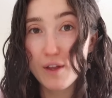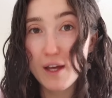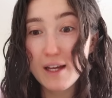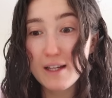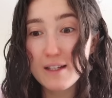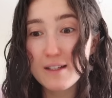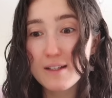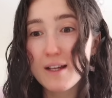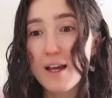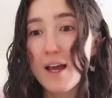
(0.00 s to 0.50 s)

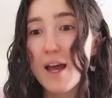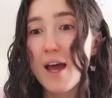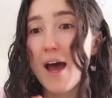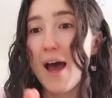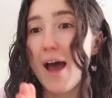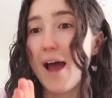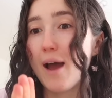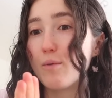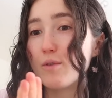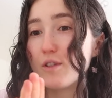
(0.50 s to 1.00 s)
this.
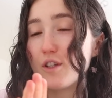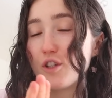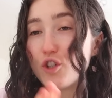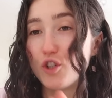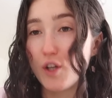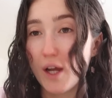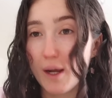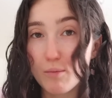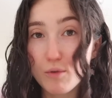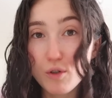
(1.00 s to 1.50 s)
I was
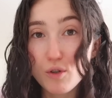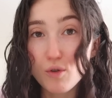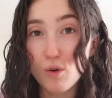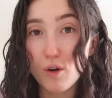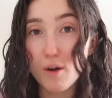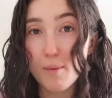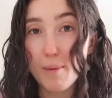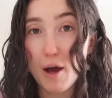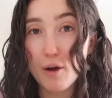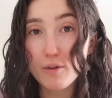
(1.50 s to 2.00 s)
ashamed to
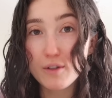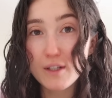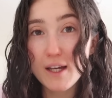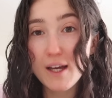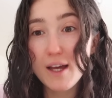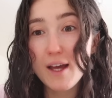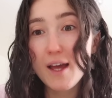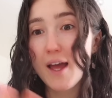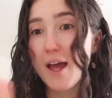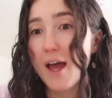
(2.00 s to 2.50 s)
talk about
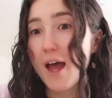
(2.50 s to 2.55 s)
it.